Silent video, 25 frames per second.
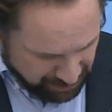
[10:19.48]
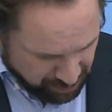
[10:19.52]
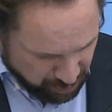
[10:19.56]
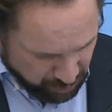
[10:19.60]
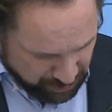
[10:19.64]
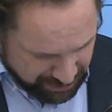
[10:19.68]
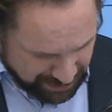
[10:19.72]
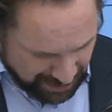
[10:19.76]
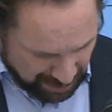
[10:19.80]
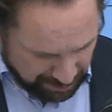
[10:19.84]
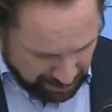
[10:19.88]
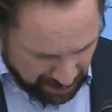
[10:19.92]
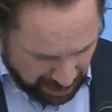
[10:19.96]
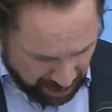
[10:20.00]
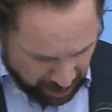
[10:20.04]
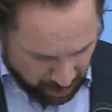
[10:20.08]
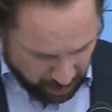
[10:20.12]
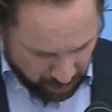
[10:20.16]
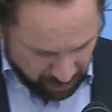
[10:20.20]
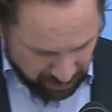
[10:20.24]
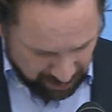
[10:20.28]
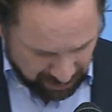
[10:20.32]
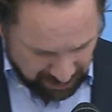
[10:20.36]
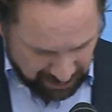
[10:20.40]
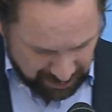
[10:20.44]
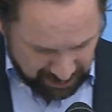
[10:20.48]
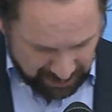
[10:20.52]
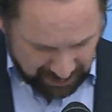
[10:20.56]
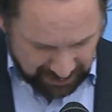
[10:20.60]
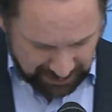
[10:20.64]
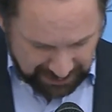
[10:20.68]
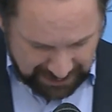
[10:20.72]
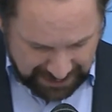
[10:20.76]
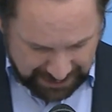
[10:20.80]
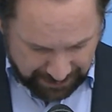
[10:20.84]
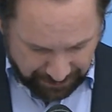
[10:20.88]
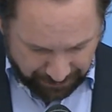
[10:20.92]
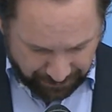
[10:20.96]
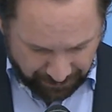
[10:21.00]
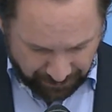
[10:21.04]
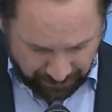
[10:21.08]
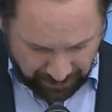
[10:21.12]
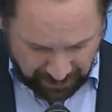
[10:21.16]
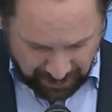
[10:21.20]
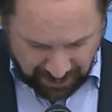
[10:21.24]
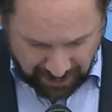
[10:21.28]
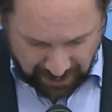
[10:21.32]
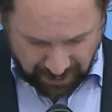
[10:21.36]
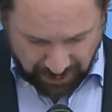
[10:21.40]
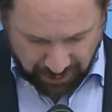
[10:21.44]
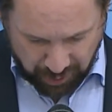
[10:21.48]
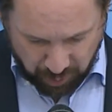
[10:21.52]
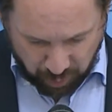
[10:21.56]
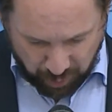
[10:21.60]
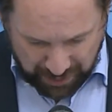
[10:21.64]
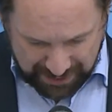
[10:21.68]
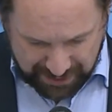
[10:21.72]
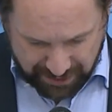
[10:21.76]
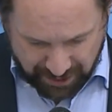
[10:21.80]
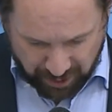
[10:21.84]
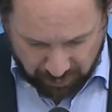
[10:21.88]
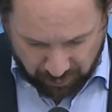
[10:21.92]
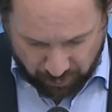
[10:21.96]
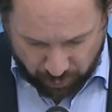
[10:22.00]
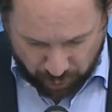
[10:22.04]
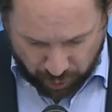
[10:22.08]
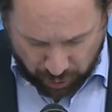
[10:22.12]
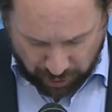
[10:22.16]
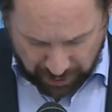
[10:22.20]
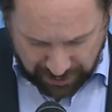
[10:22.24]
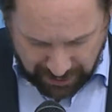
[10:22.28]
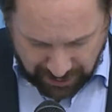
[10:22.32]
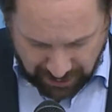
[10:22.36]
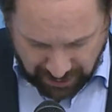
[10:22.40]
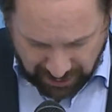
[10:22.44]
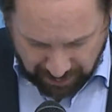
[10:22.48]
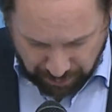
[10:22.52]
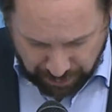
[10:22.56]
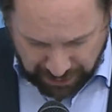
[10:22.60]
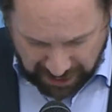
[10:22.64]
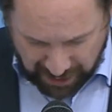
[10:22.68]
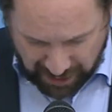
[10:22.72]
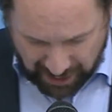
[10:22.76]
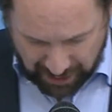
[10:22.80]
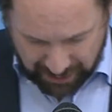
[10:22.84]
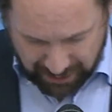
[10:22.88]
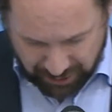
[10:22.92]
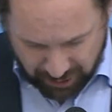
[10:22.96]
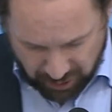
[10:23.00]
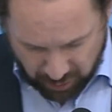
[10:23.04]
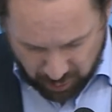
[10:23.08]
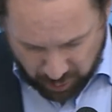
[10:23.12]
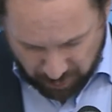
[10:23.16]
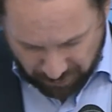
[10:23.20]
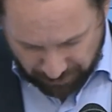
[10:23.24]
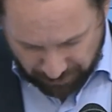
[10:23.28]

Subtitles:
to somehow leave the Western world behind, to